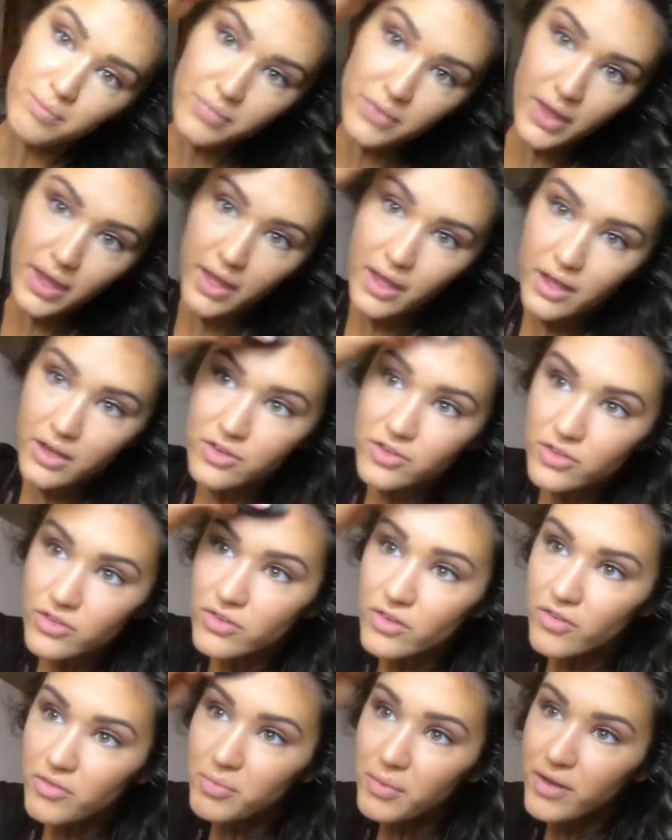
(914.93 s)
the
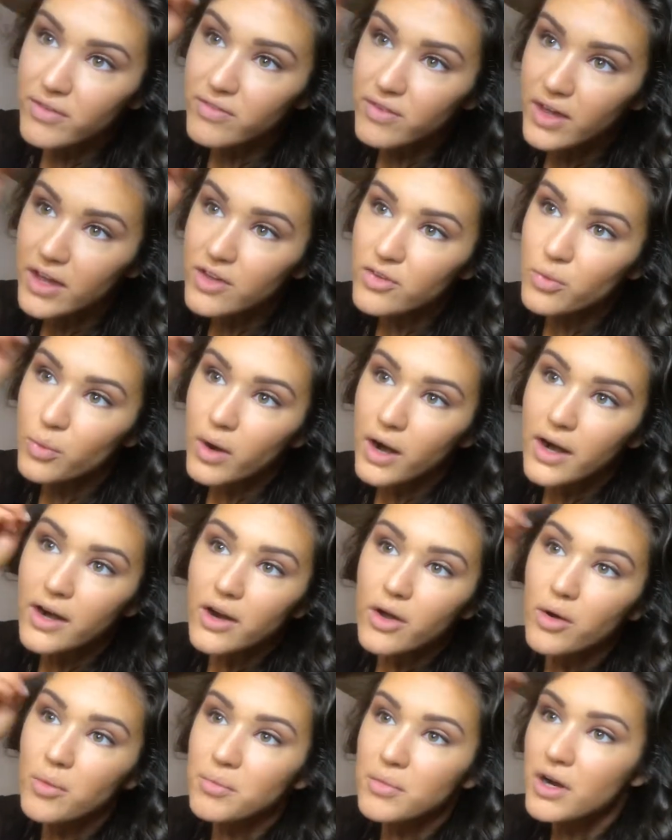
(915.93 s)
edges of my face where I
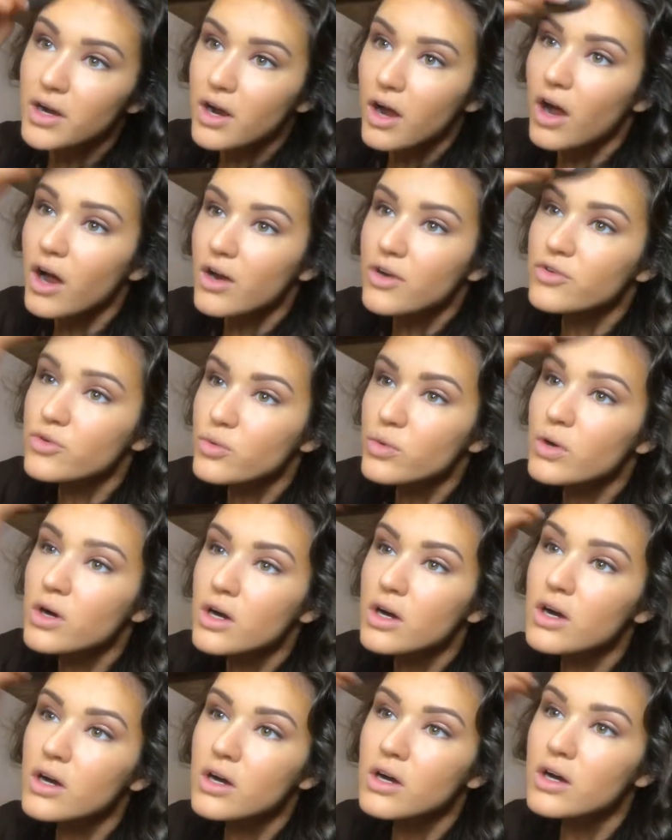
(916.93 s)
know I'm gonna
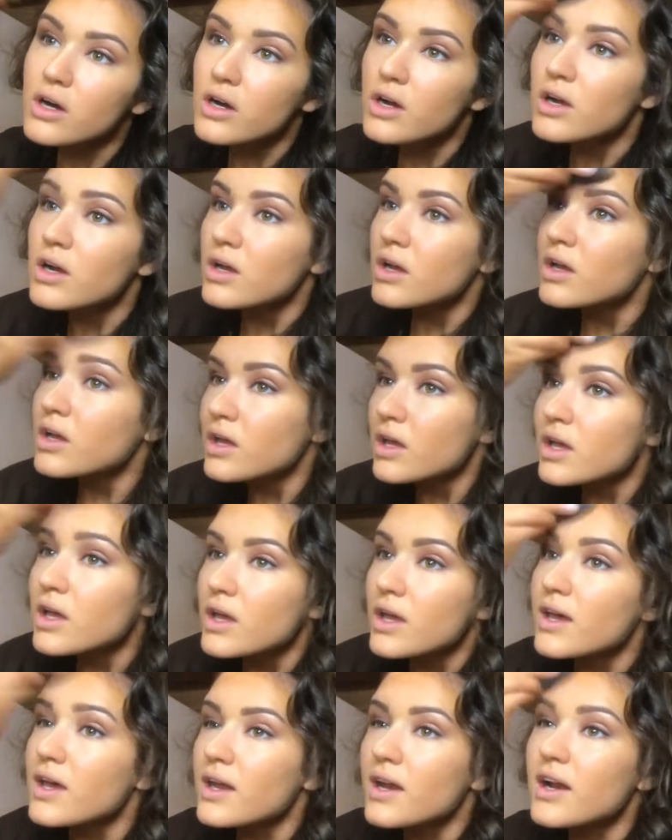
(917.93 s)
contour,
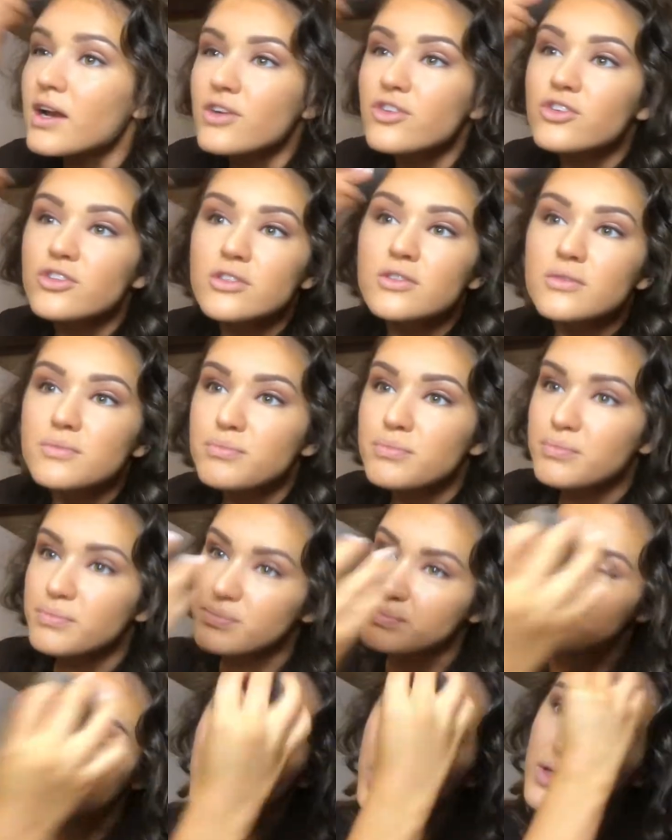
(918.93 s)
and I just
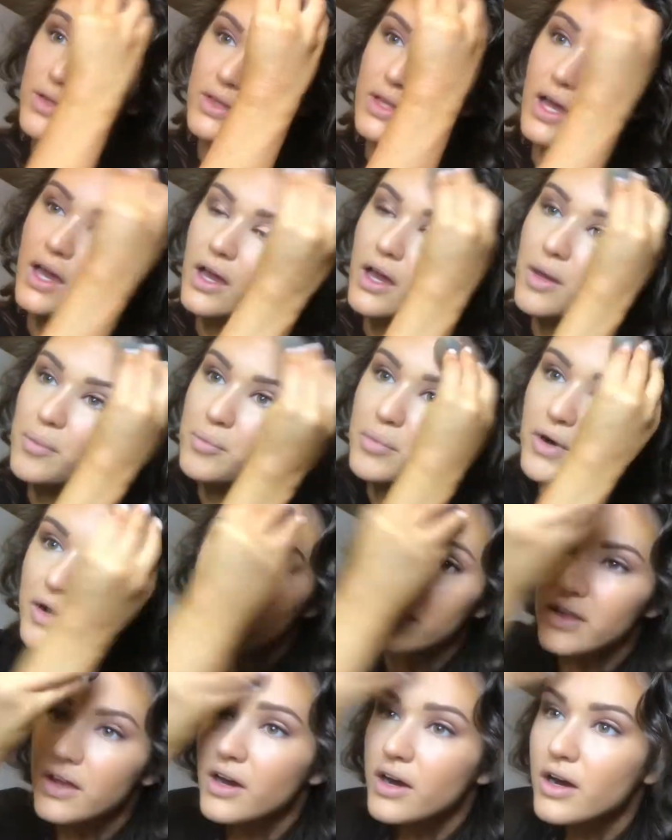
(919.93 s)
build that up
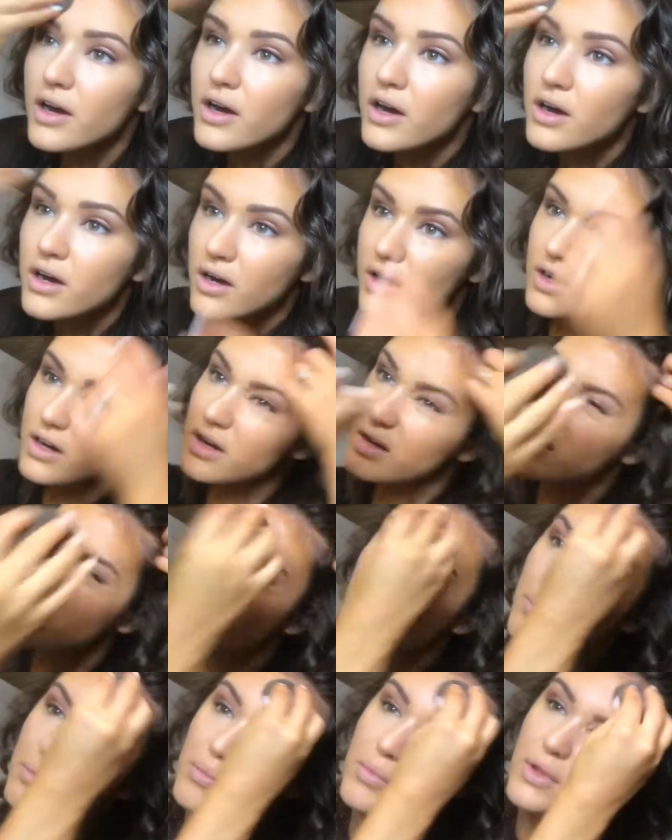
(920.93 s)
right there and
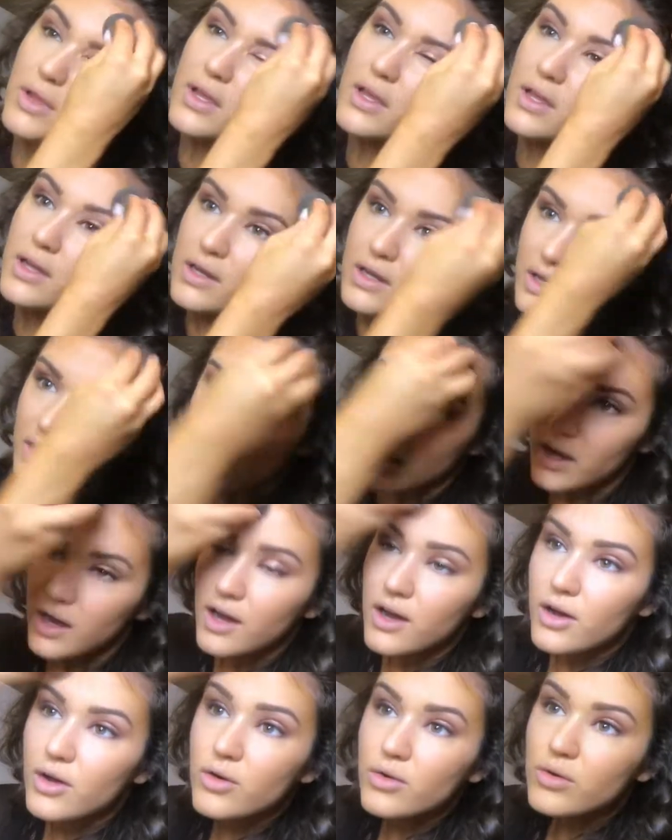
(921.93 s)
then blend it
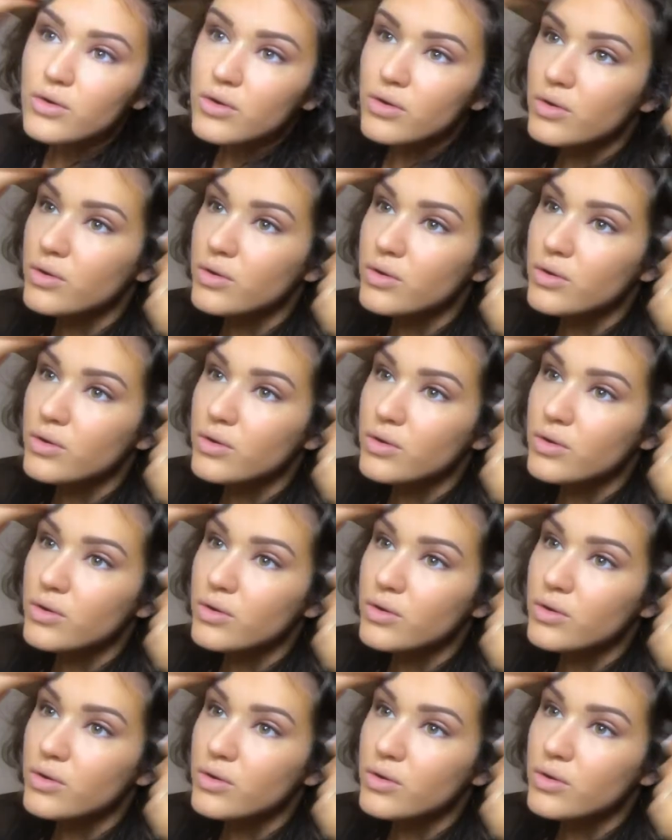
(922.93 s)
out.